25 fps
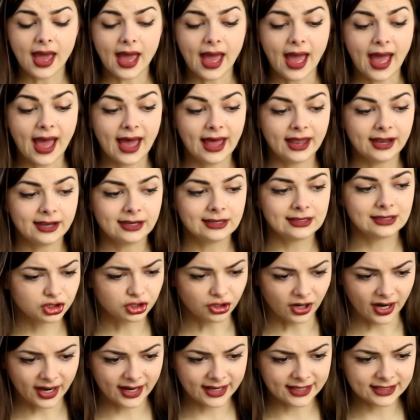And
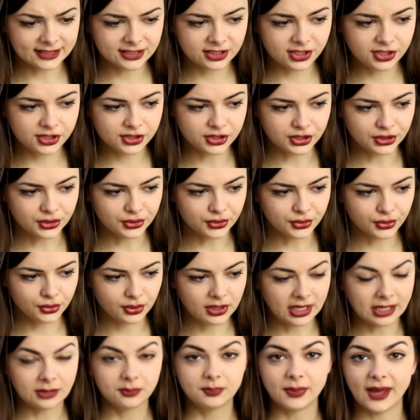try to
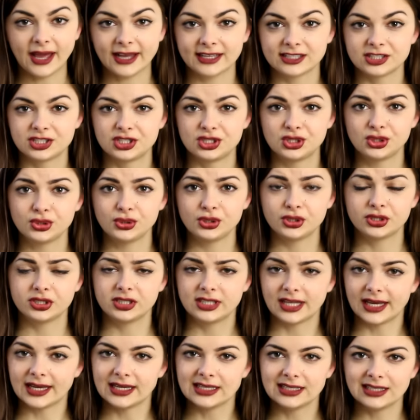get back to your
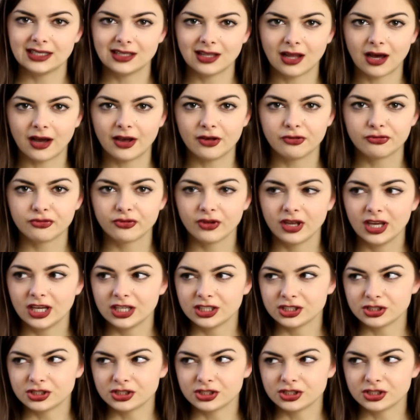daily life.